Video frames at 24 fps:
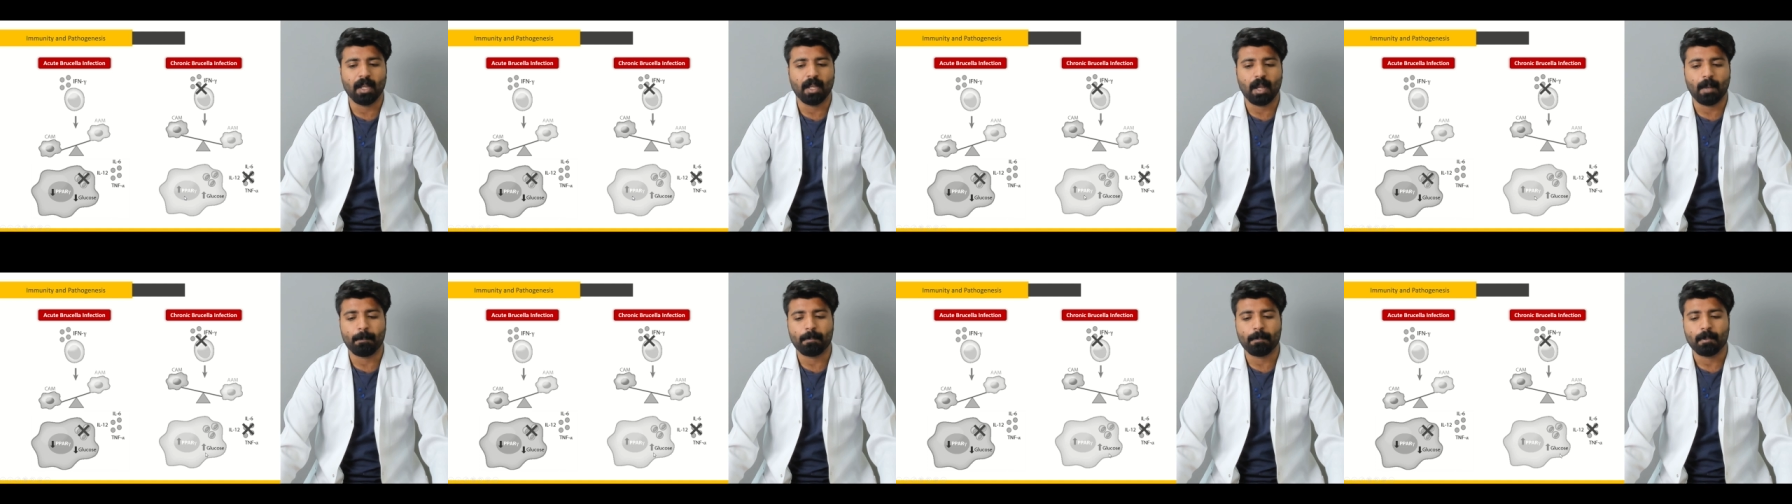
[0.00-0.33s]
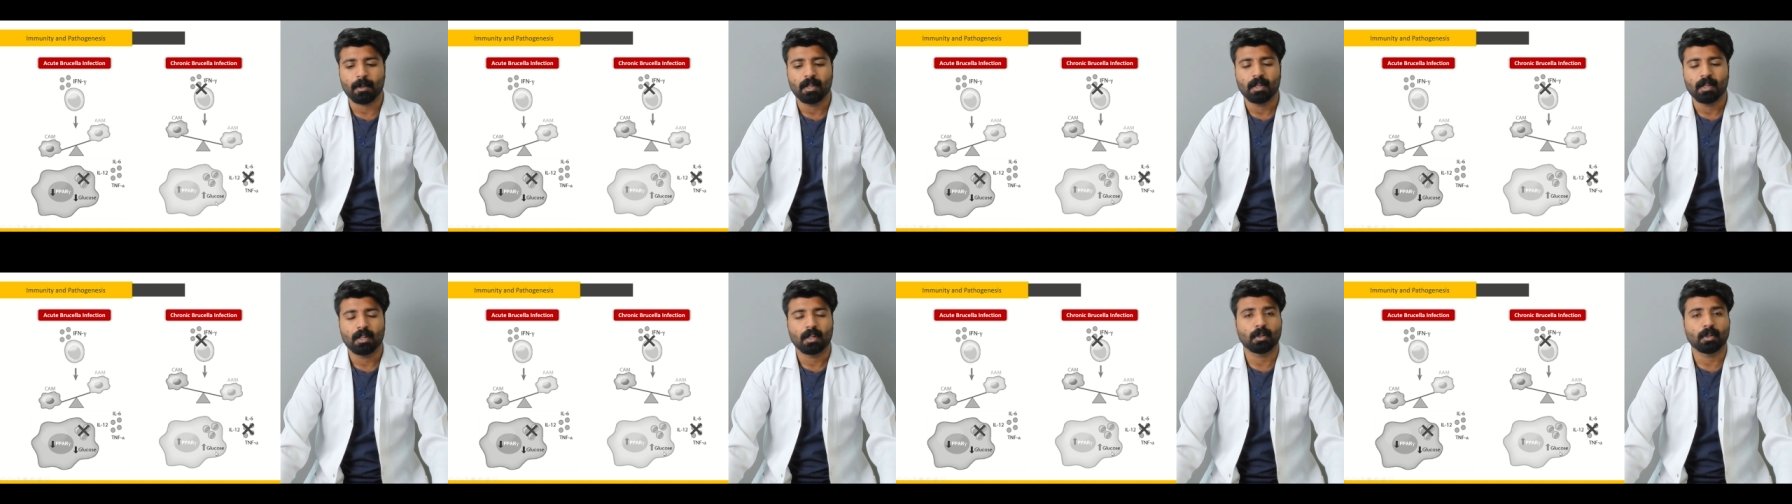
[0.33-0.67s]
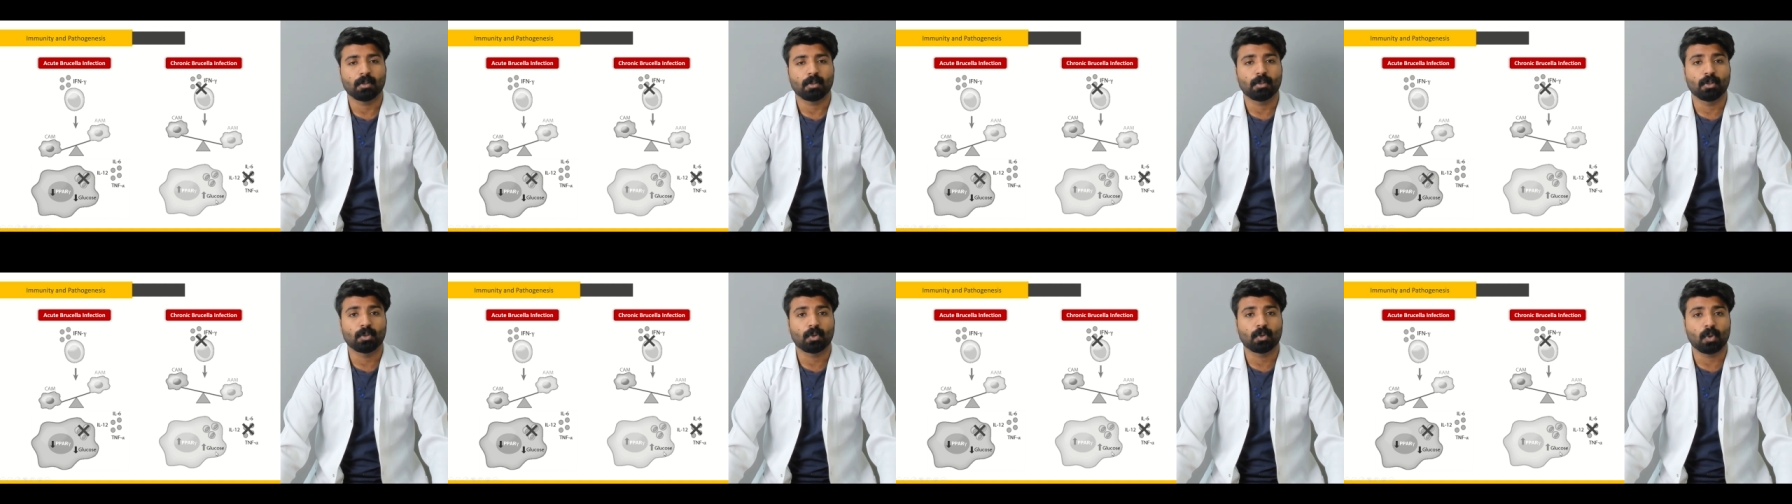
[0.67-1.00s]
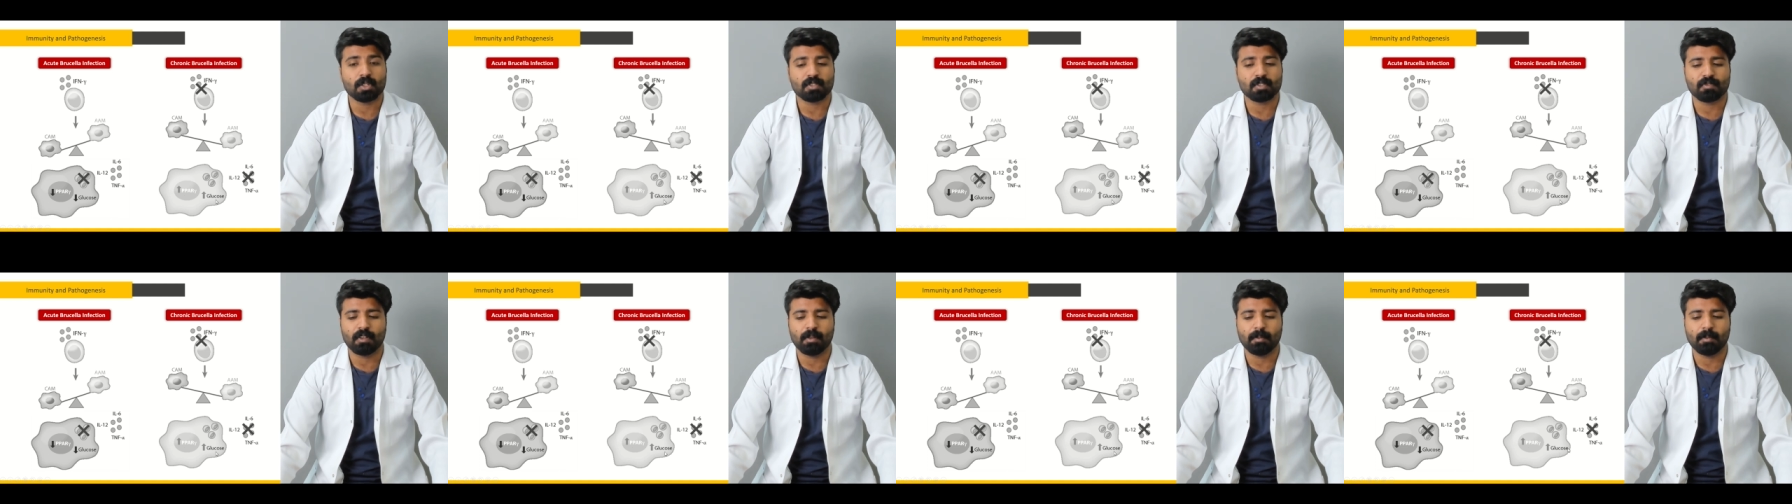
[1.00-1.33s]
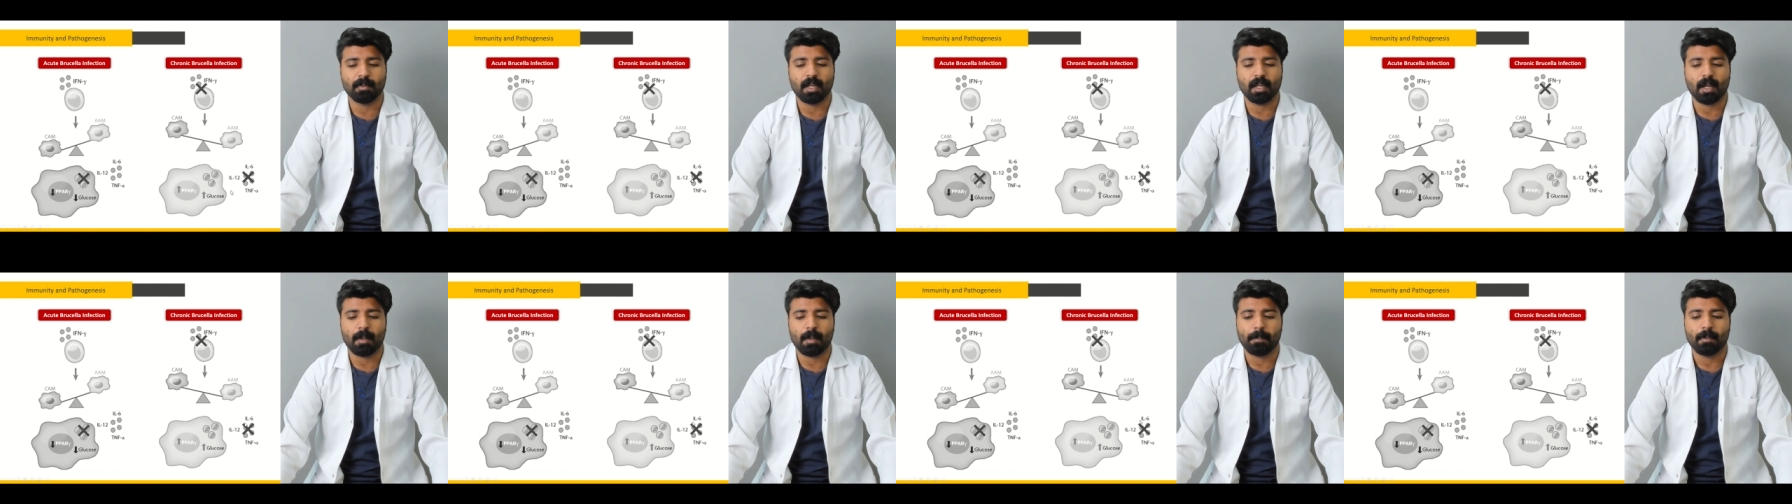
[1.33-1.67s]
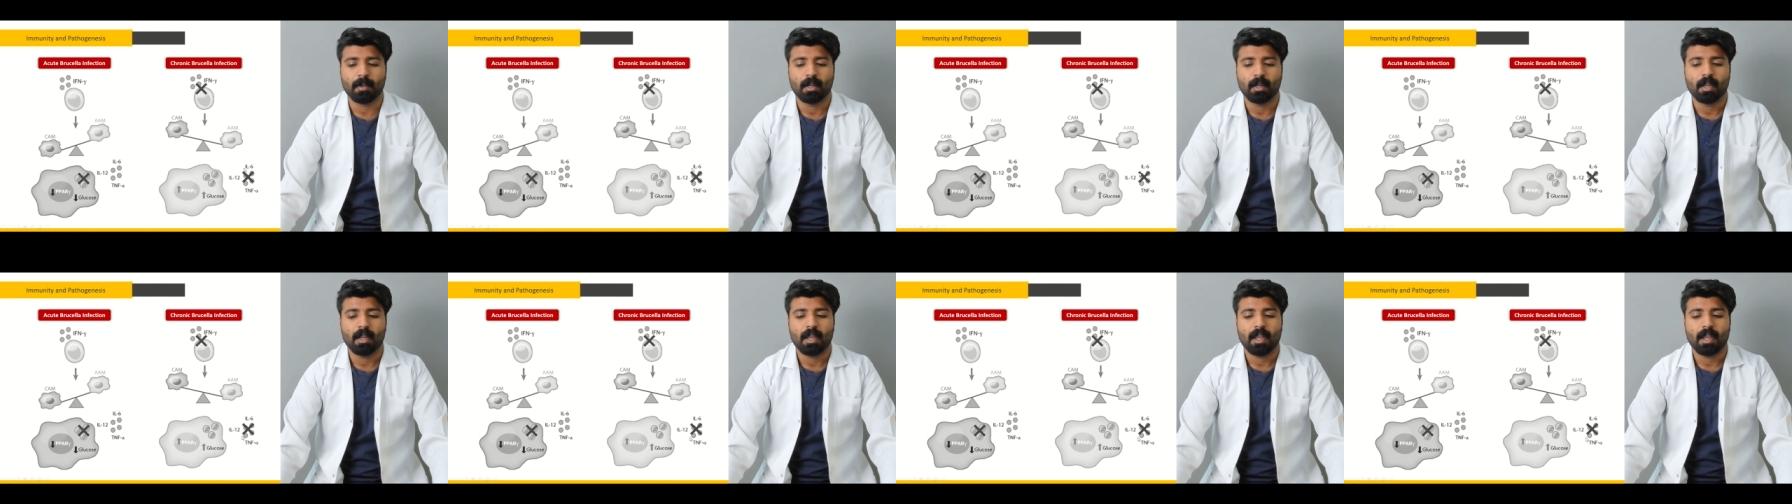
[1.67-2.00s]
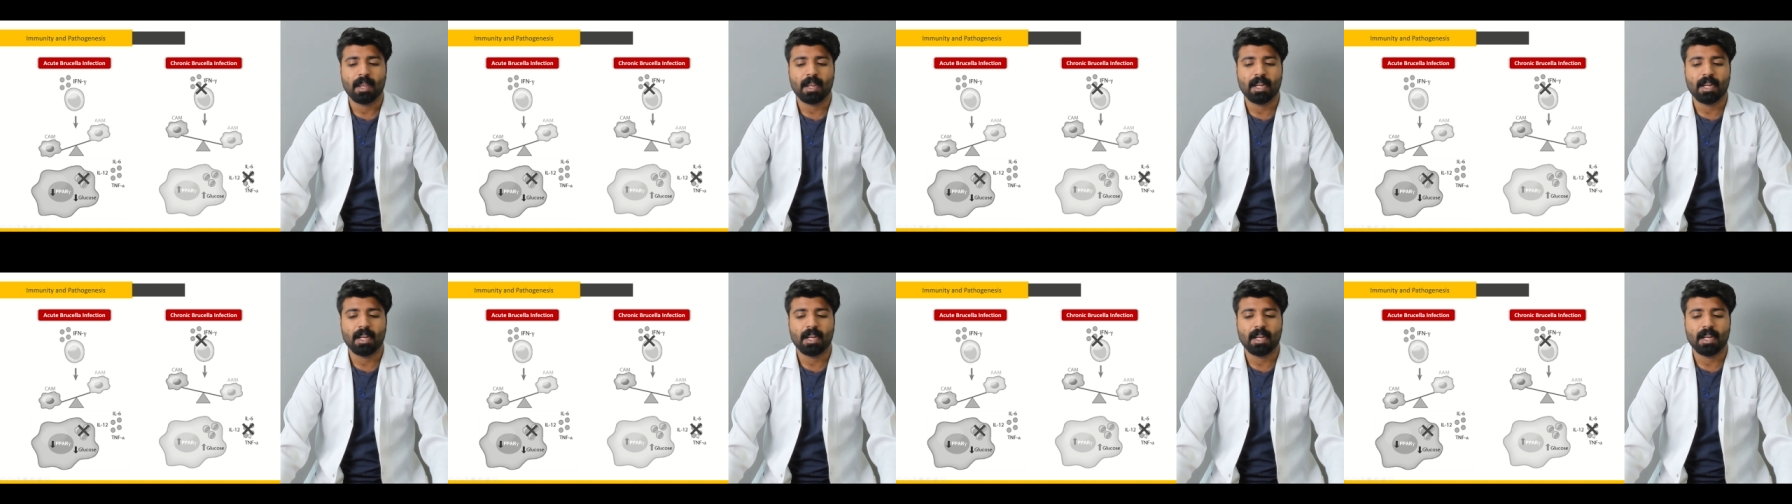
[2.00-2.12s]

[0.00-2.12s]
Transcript: be up, glucose will be up,